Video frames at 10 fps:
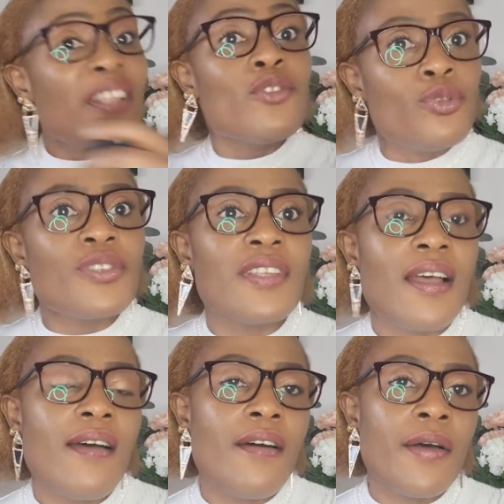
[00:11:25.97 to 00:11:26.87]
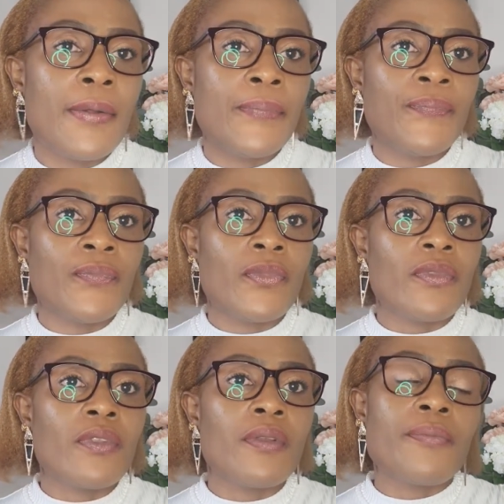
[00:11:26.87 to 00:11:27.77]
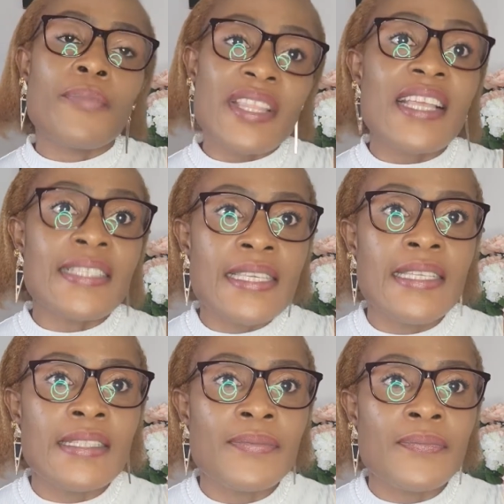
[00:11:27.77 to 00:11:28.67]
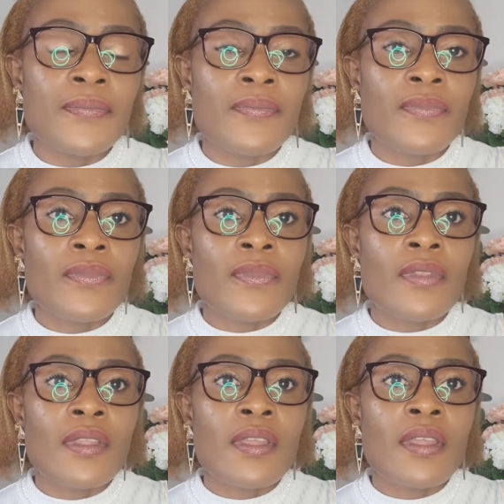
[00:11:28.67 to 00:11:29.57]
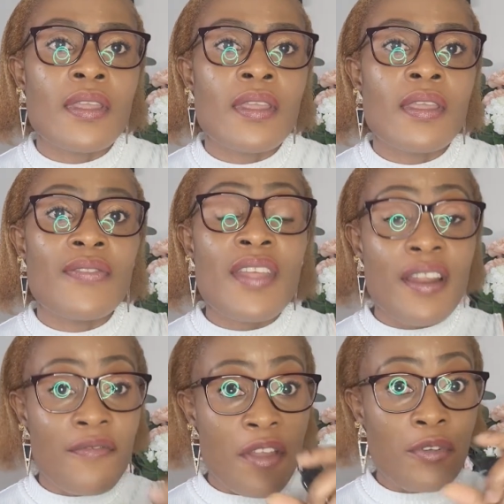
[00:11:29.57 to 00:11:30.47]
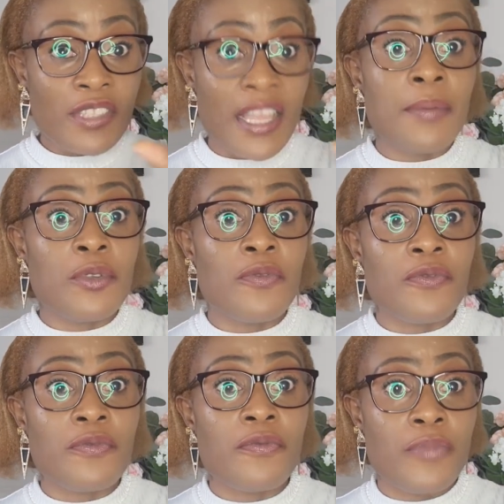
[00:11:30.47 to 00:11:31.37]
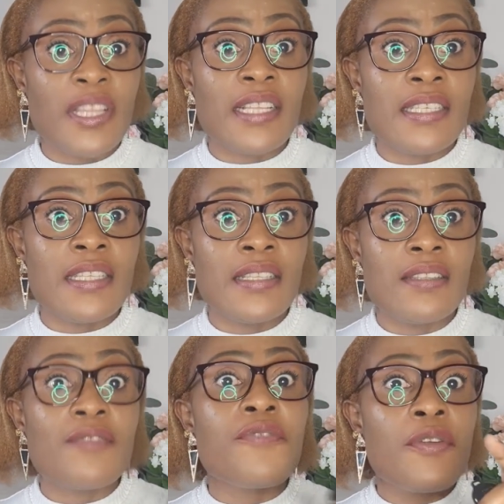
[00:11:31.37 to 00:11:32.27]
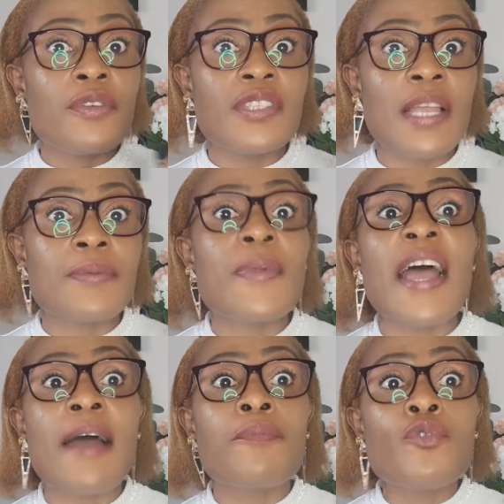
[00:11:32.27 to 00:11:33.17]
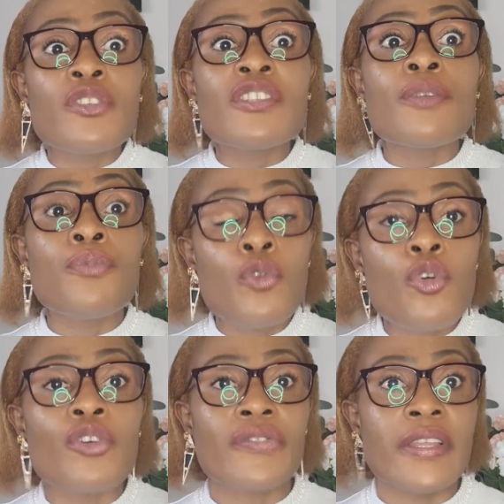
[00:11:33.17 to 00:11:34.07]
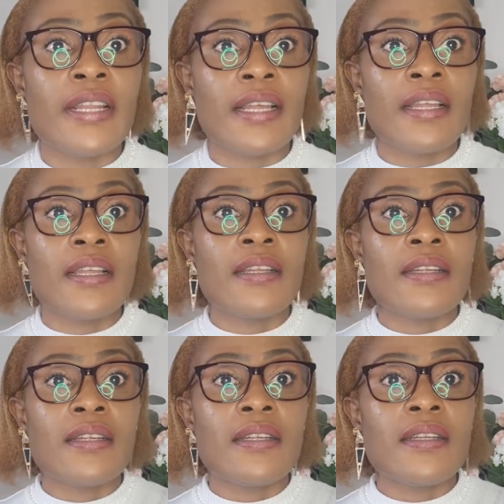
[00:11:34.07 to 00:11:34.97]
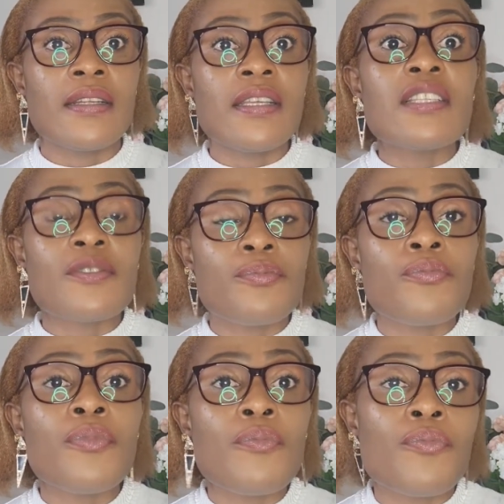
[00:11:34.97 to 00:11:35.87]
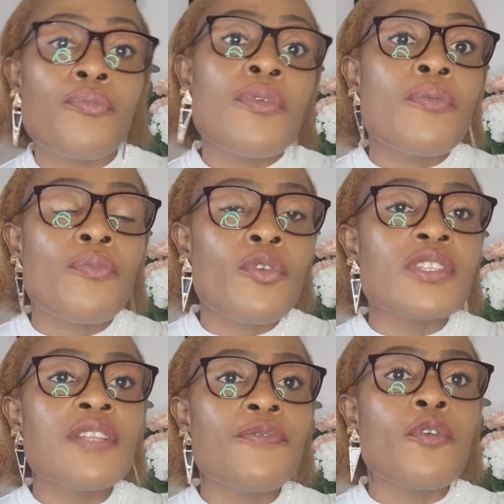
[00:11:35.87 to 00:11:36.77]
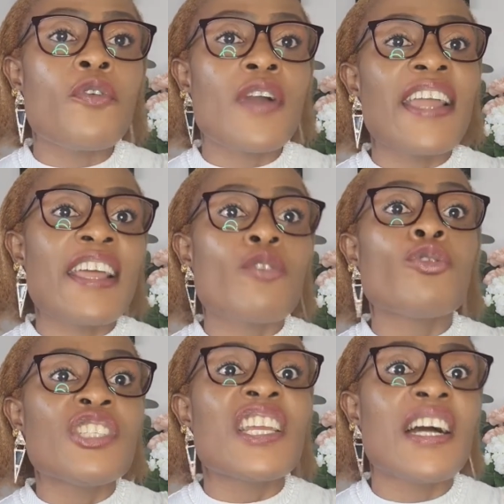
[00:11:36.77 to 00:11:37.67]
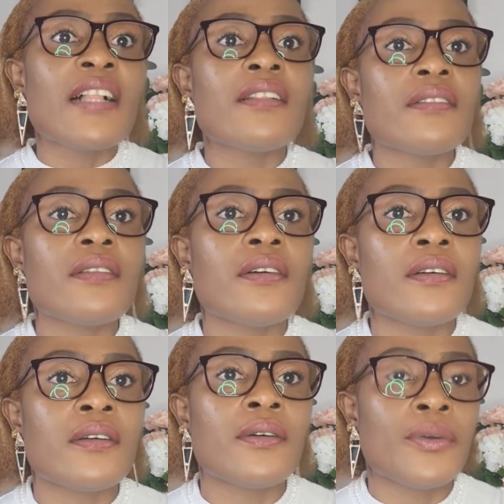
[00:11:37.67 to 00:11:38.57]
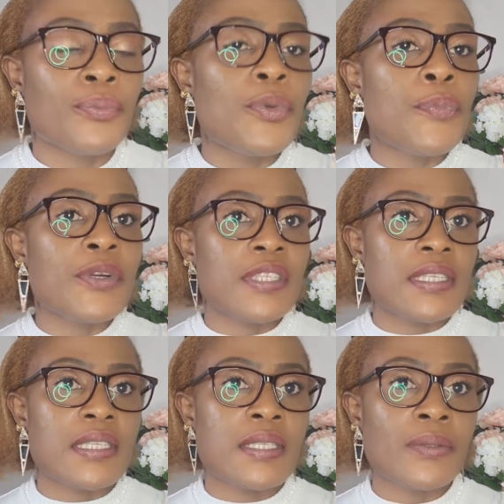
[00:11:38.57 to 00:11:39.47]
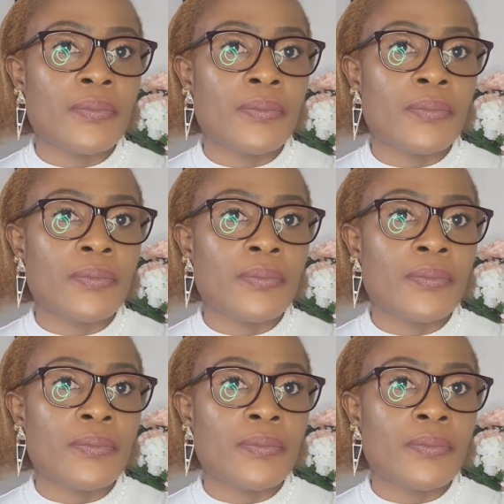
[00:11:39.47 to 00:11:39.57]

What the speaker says: use betadine. There are various types of betadine, but I'm using the blue container. It's mostly for gynecological purposes.